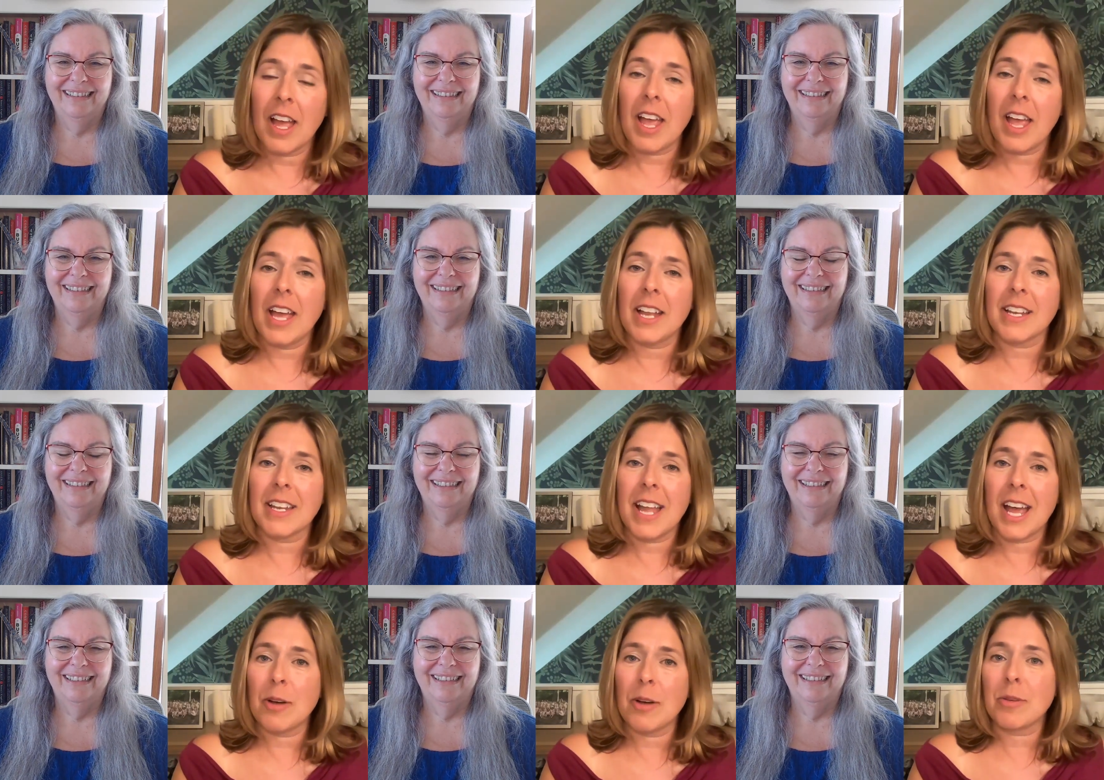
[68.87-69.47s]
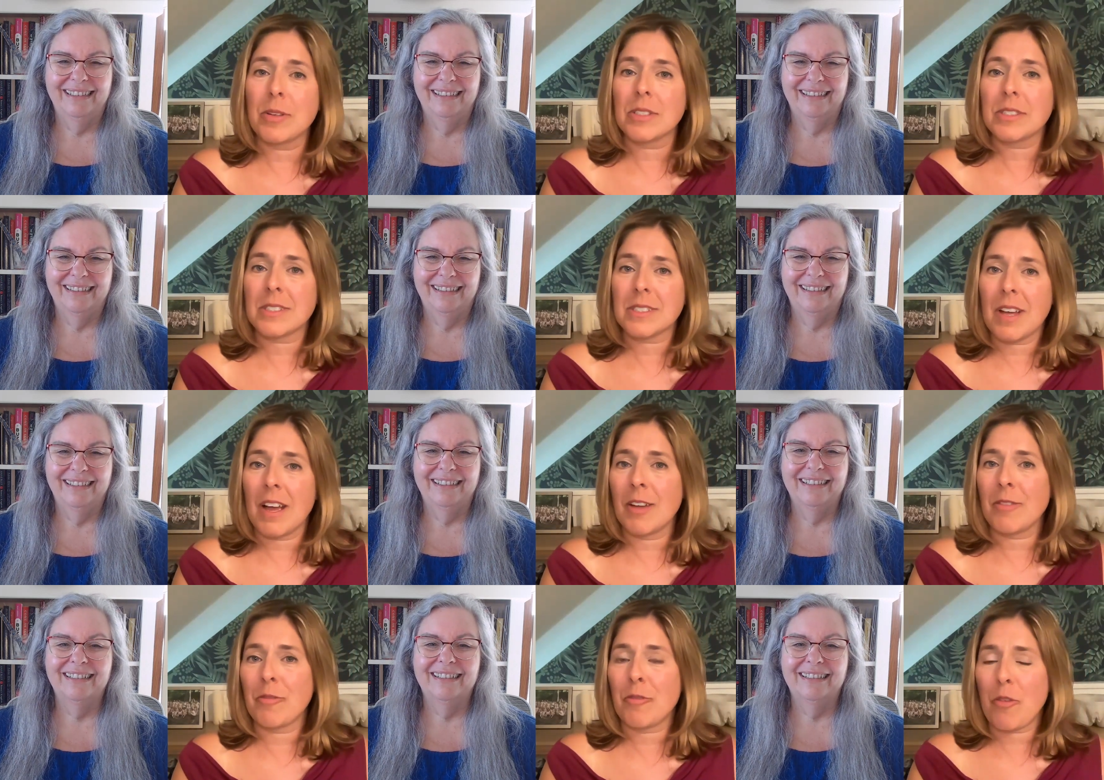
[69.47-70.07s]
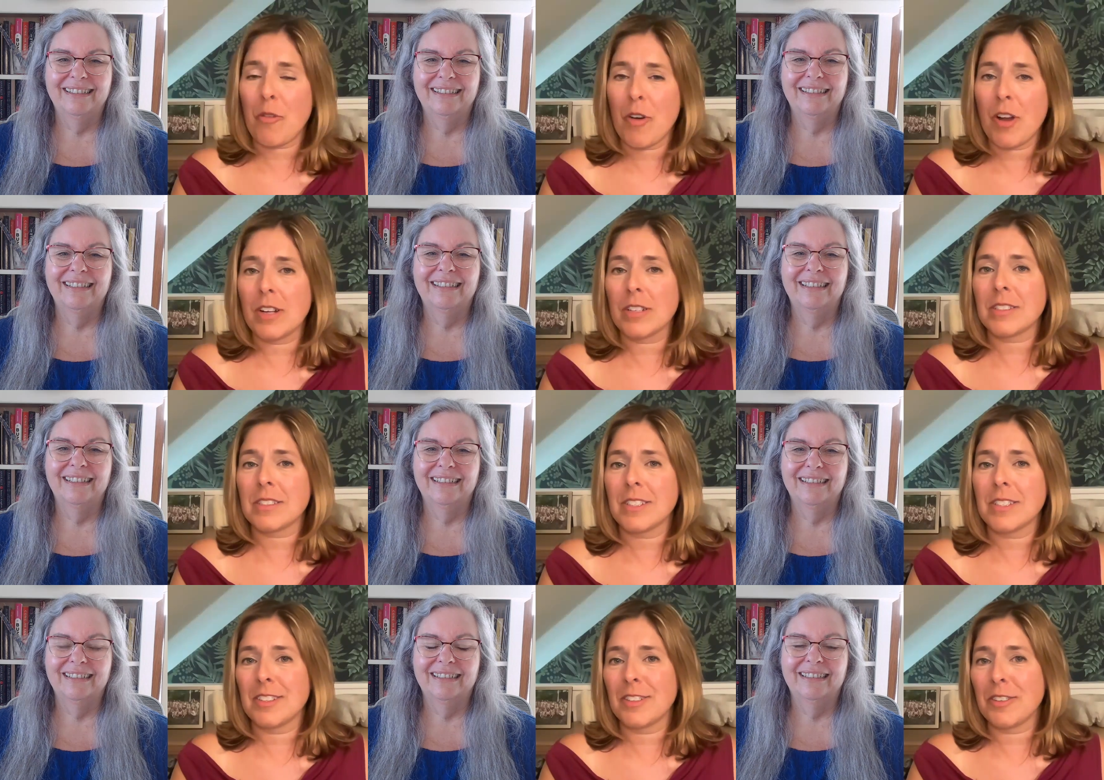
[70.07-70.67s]
Speaker 1: And now it's time for
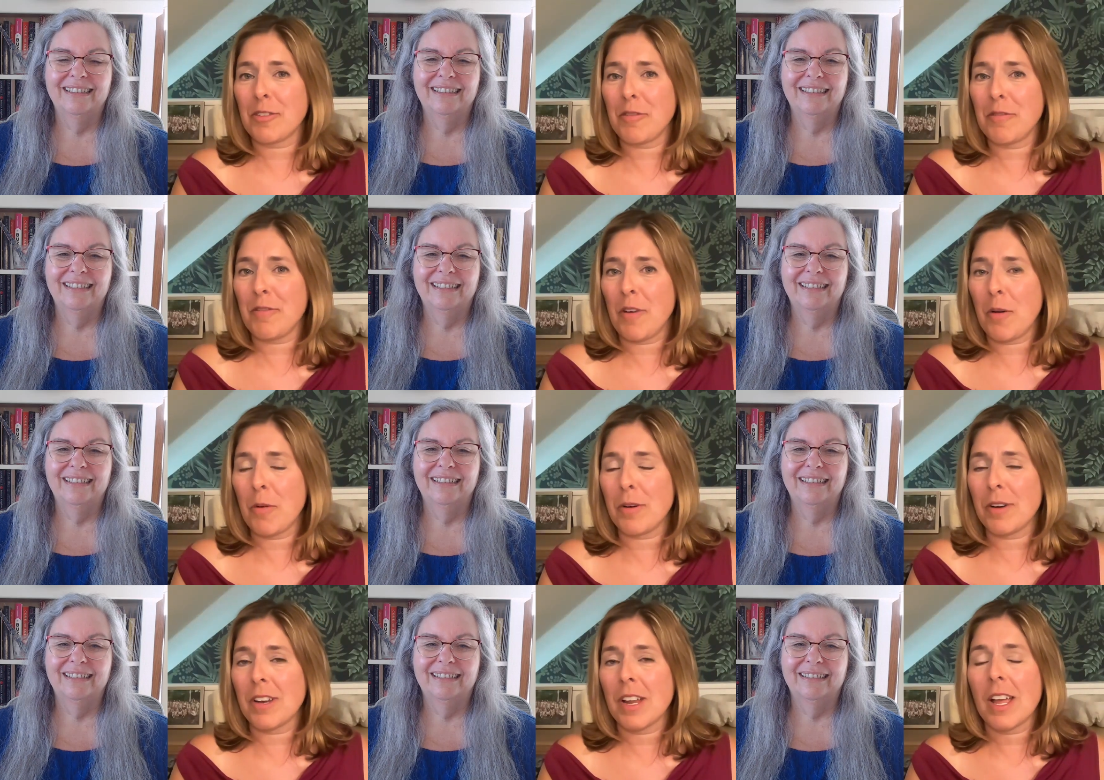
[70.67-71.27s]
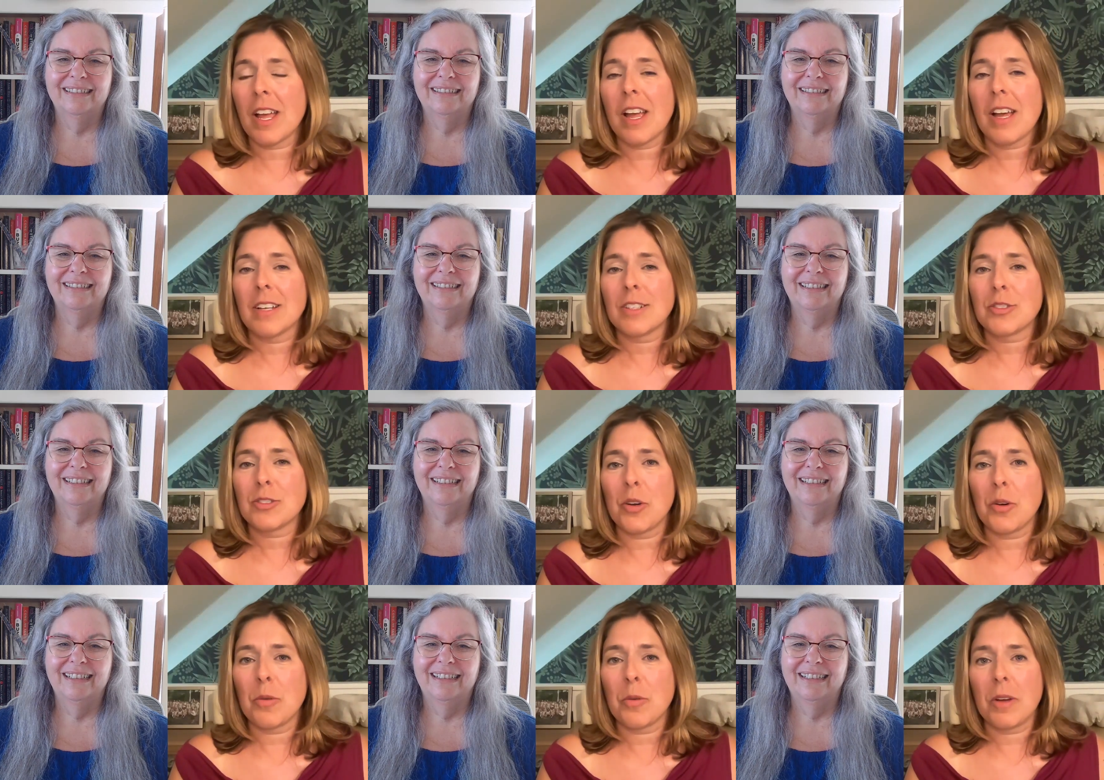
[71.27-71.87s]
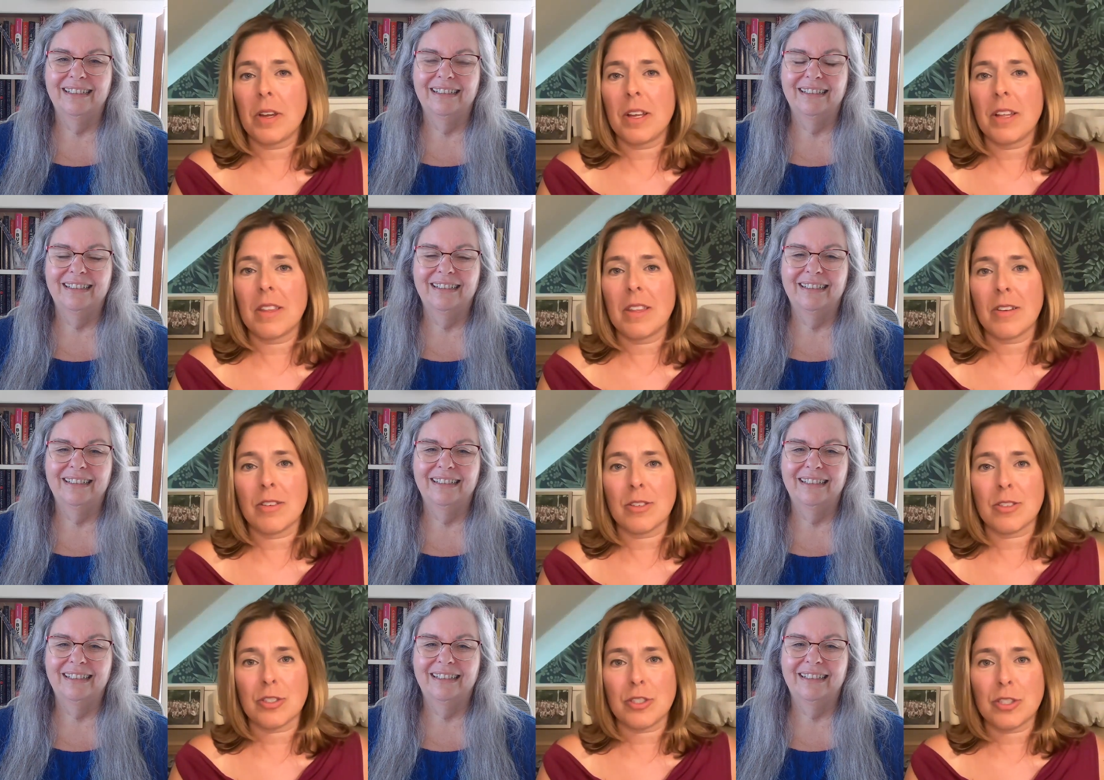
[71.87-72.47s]
us to look forward. So
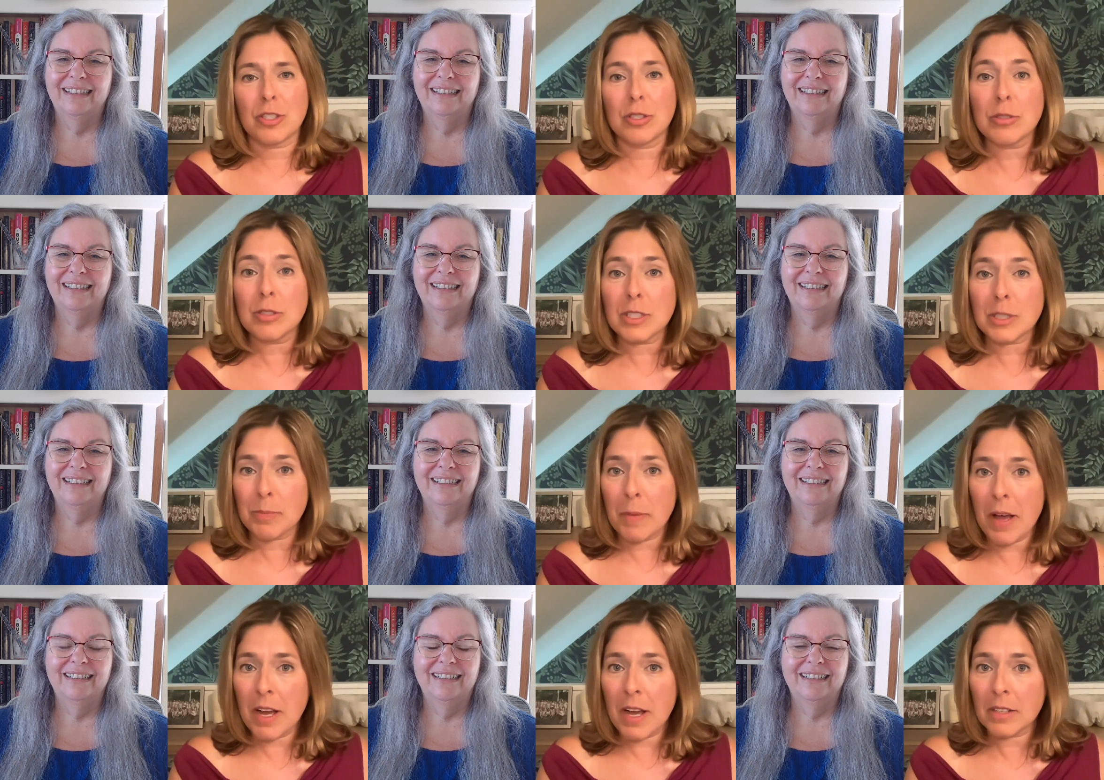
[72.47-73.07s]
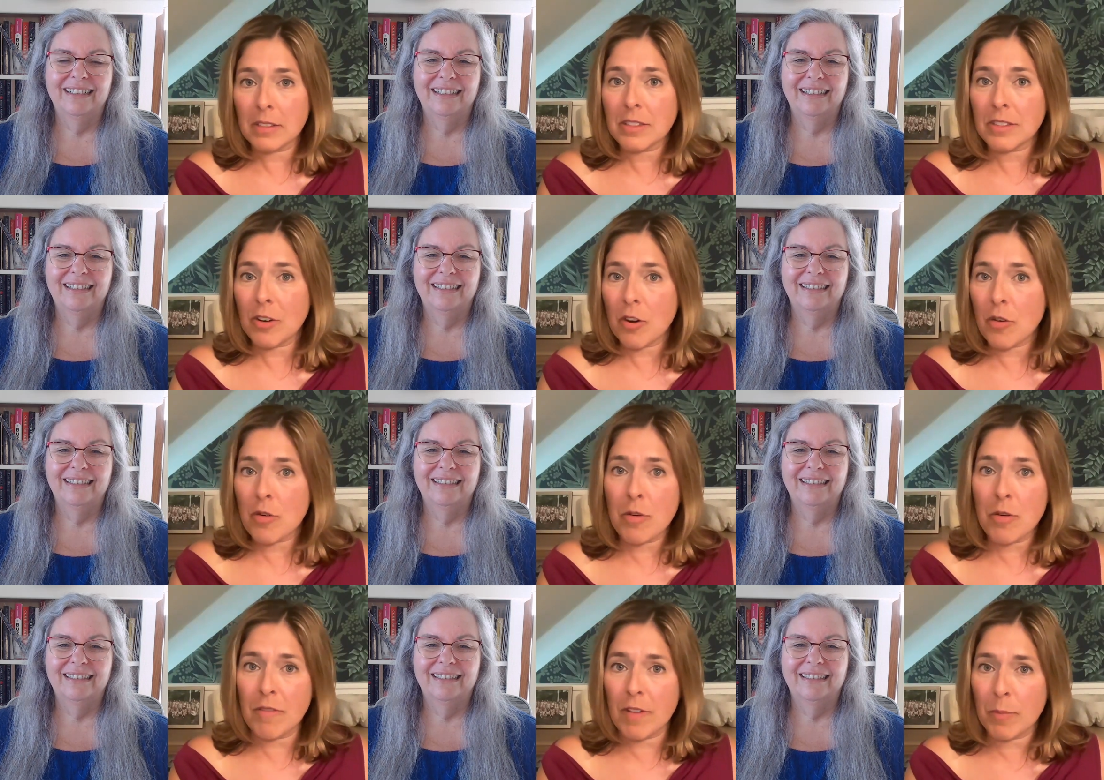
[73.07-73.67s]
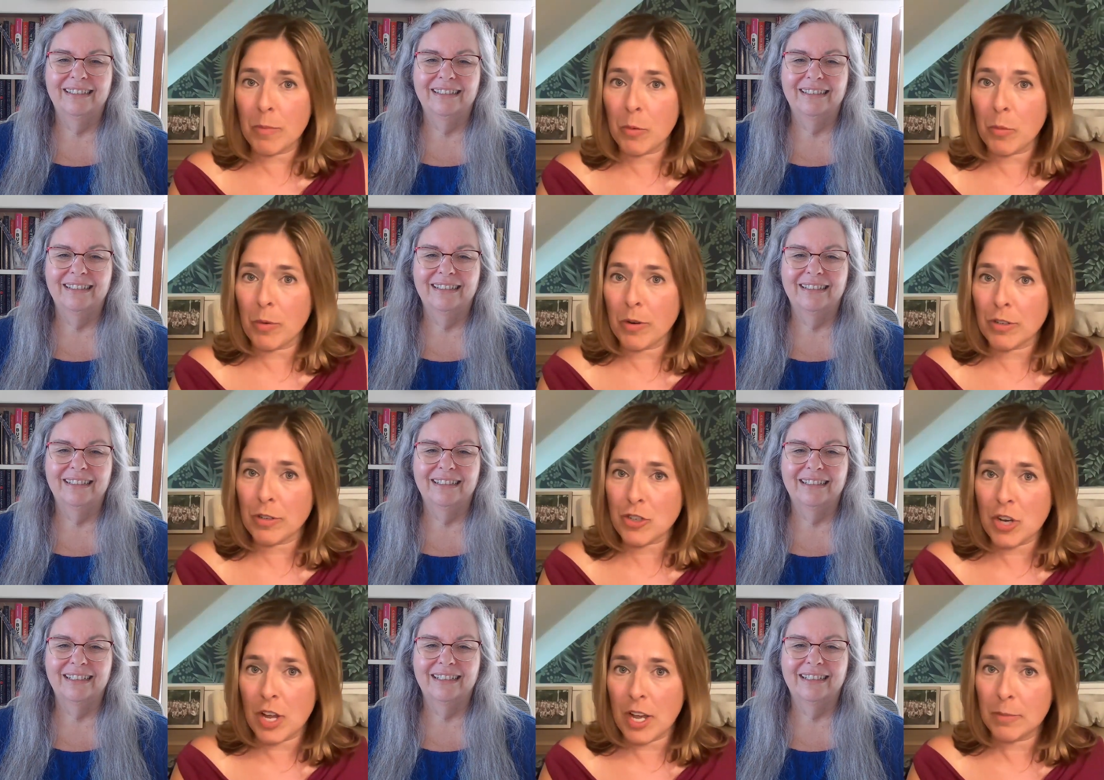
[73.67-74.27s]
there are two spots in our November
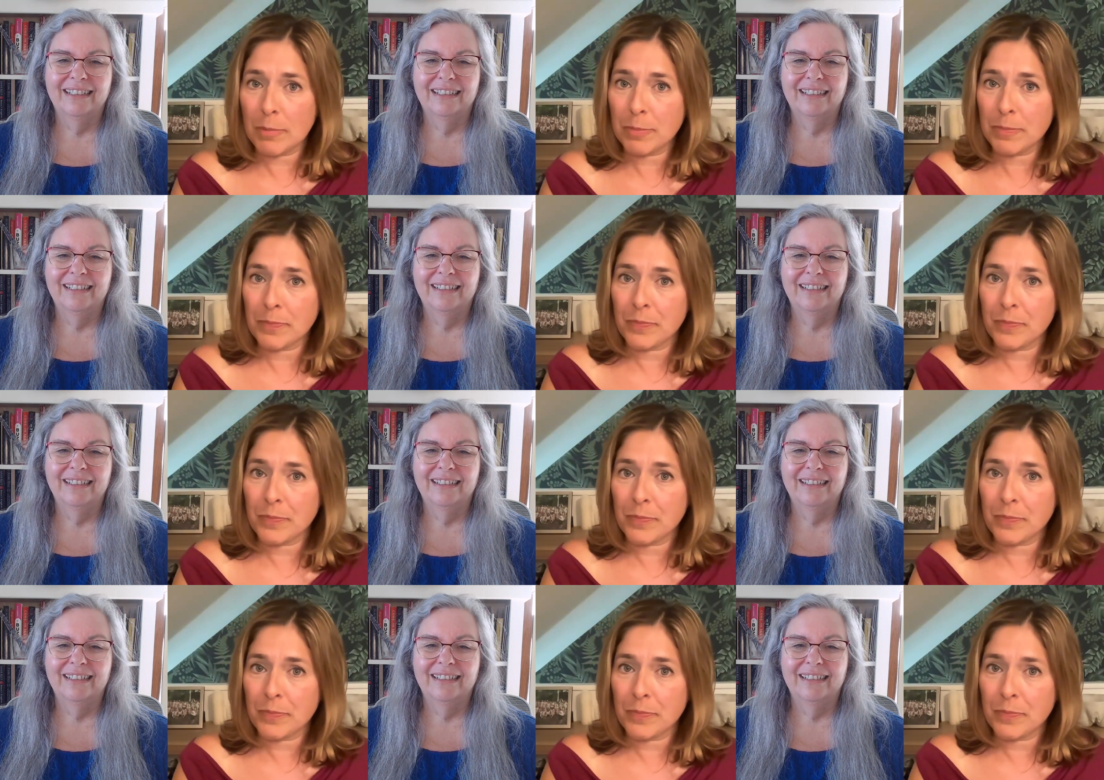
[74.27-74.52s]
workshop.